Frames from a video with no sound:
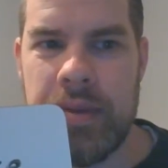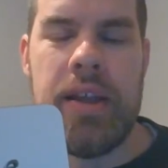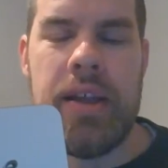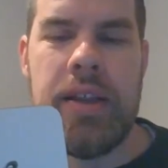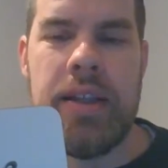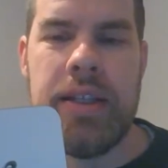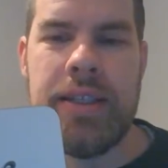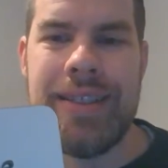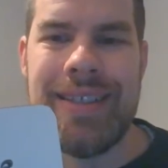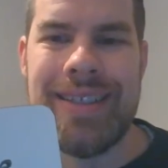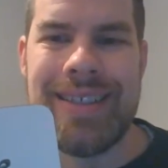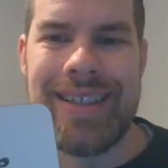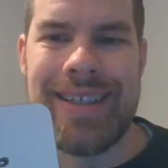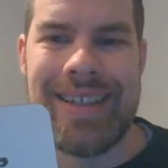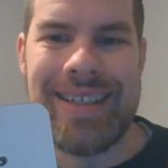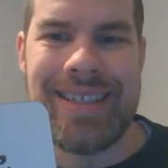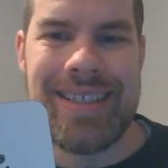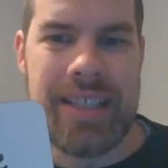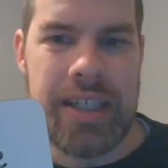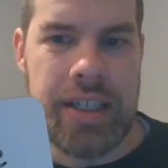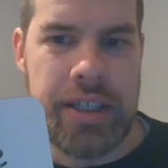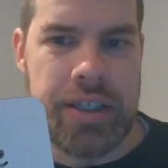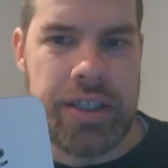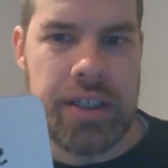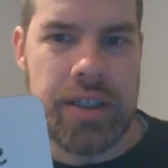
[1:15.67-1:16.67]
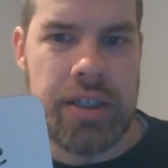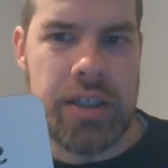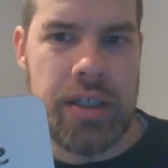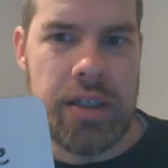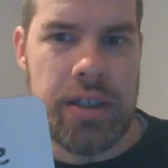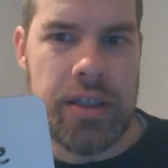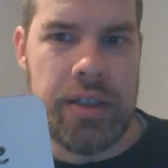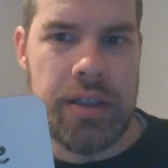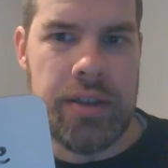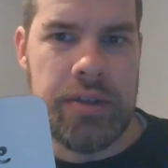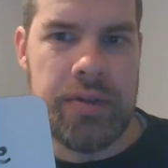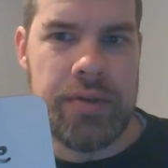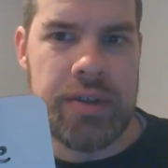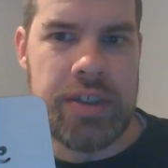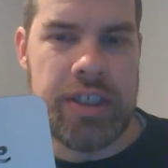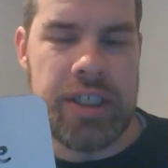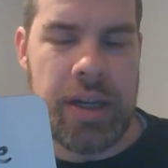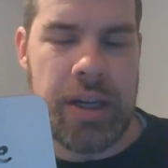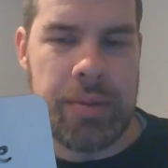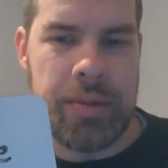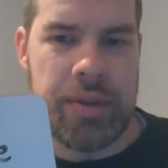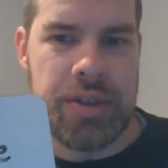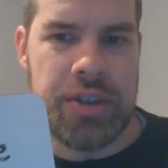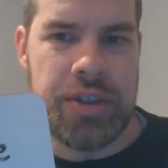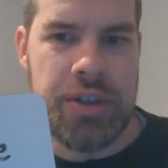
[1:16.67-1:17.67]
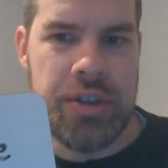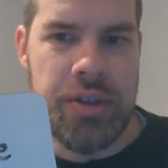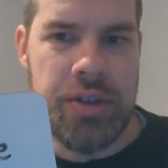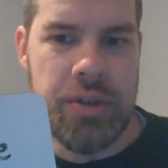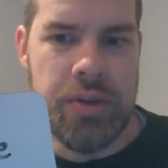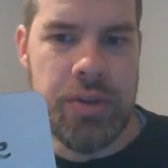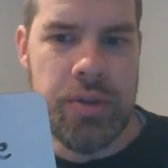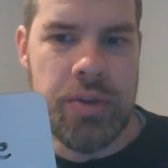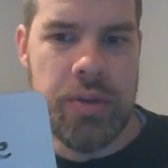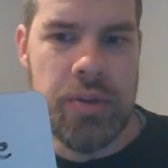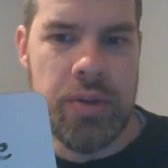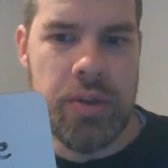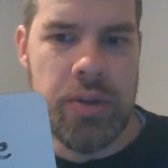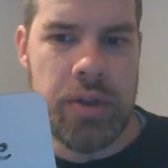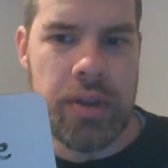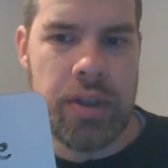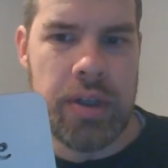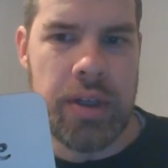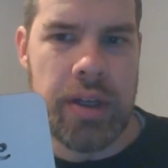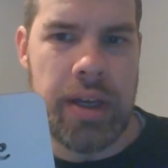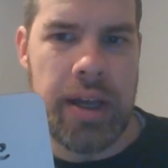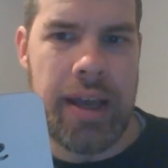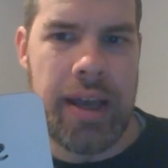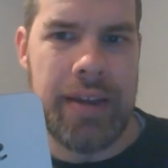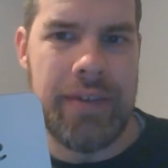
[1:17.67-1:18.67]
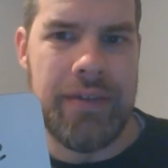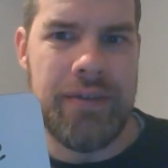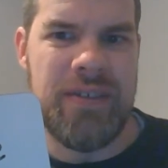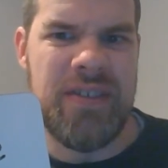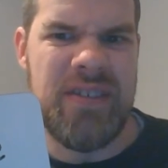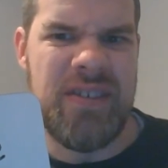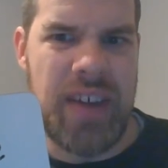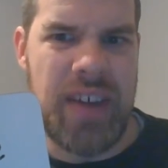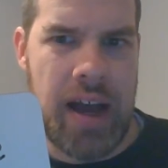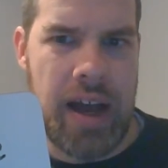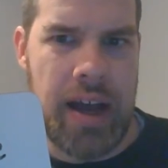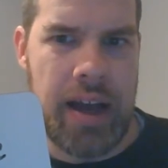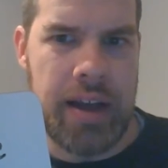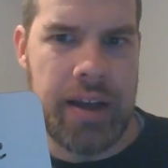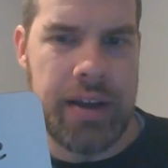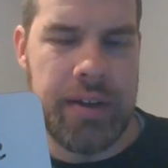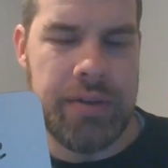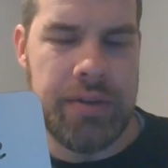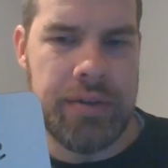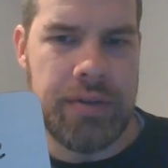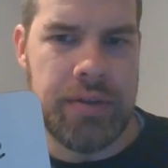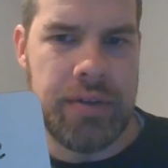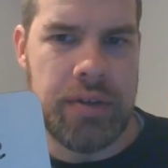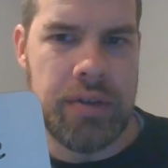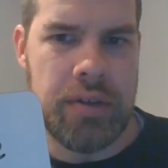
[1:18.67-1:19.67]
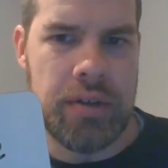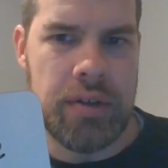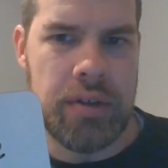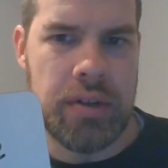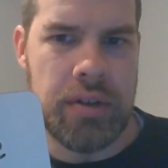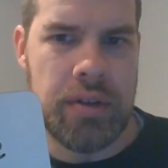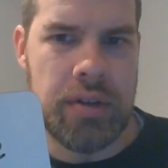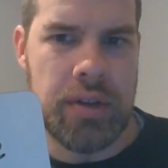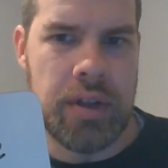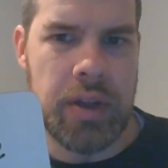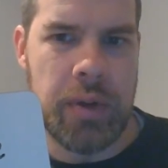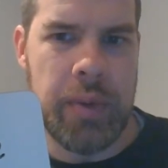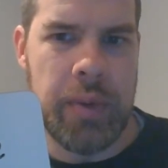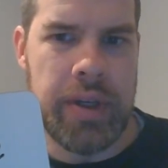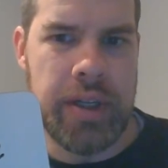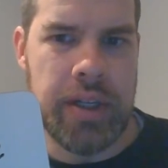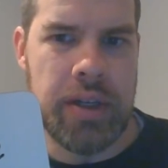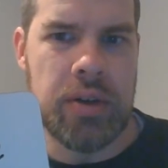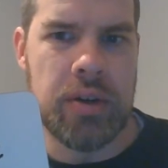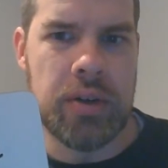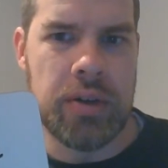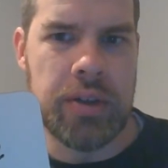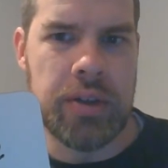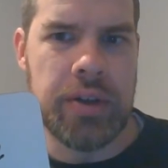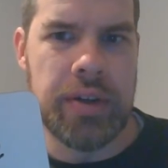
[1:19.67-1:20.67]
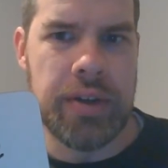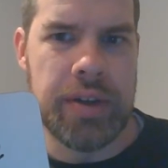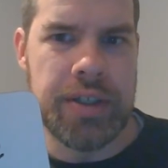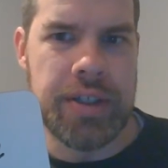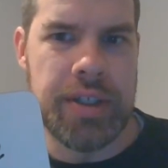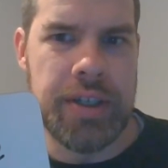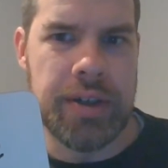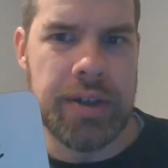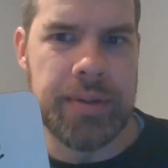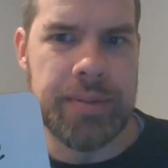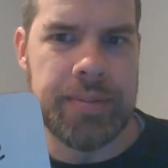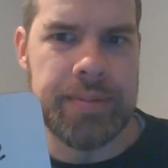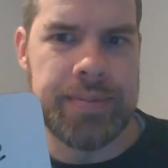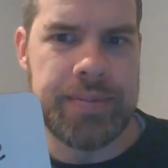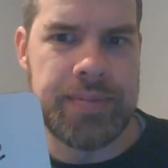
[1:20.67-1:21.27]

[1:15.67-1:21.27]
This is an extension of chapters 2 and 5 that we did earlier this year.